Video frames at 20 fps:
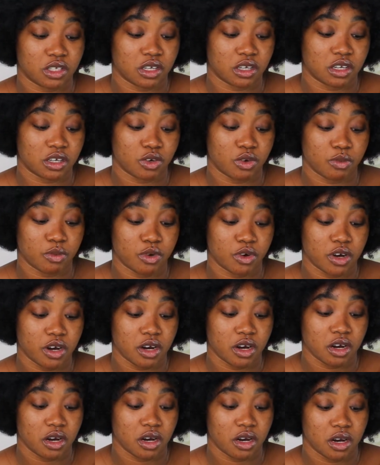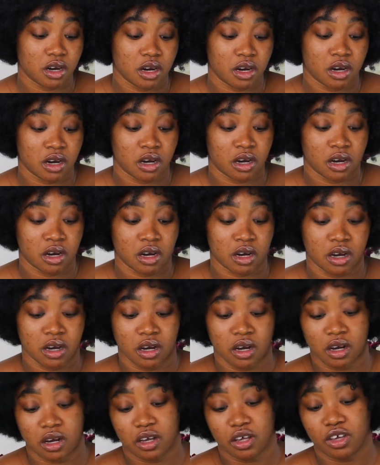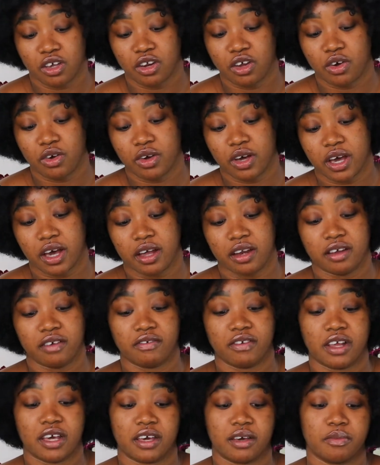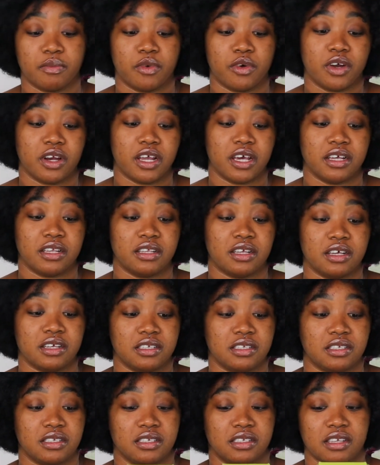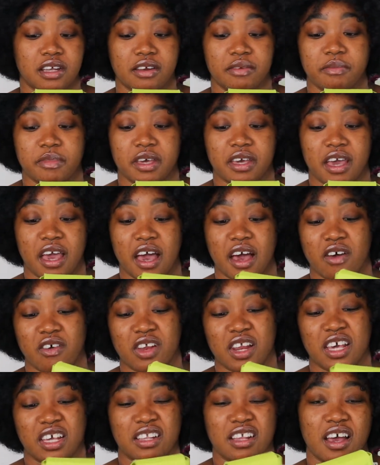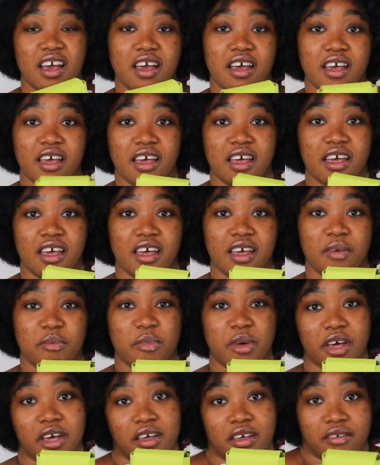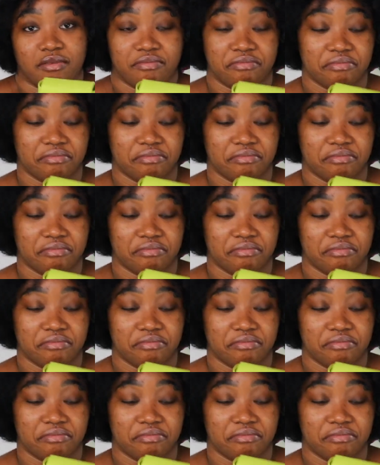a little more. You know, kind of like more like this instead of being out like that. But